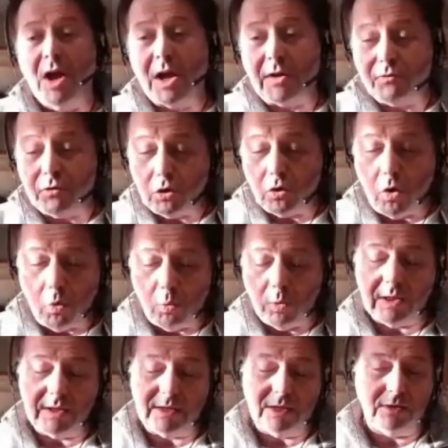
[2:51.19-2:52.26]
And if you're not
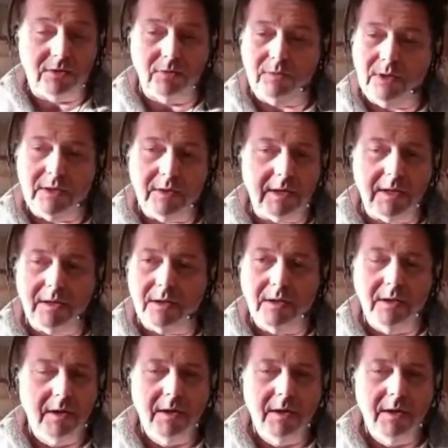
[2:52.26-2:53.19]
willing to do it, then